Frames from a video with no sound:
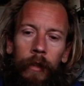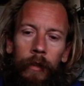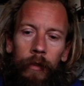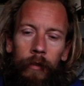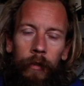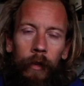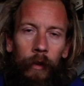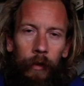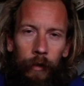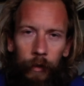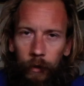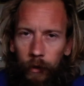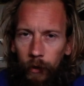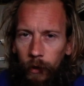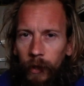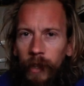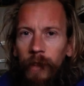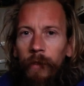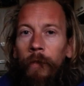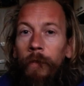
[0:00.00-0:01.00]
So, you know,
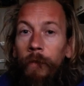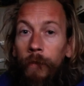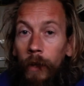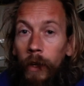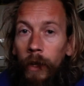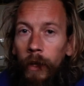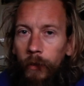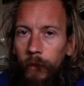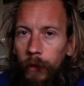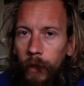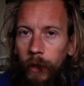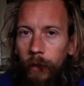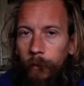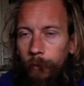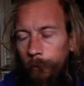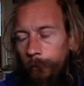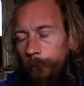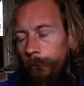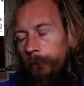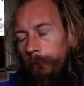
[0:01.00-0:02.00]
he infers it
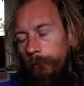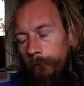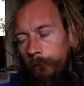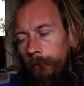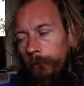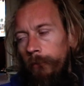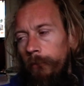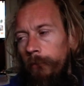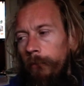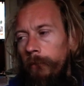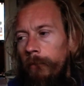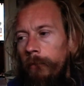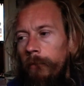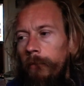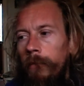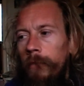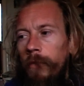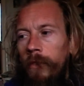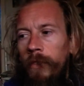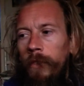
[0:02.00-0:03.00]

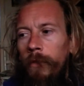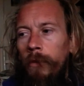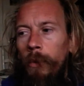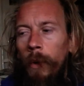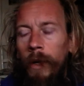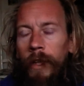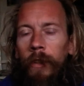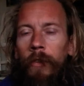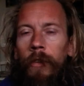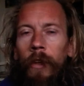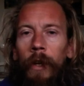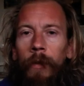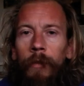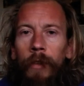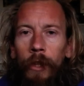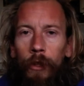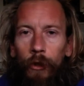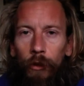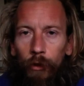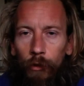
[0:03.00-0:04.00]
20 times
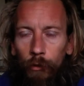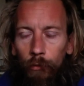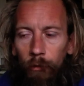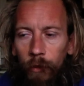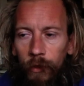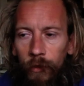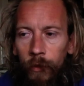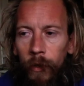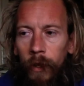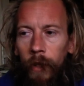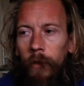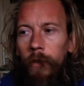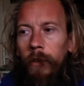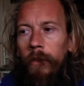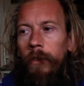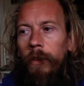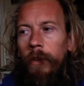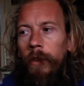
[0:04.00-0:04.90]
that you should resist.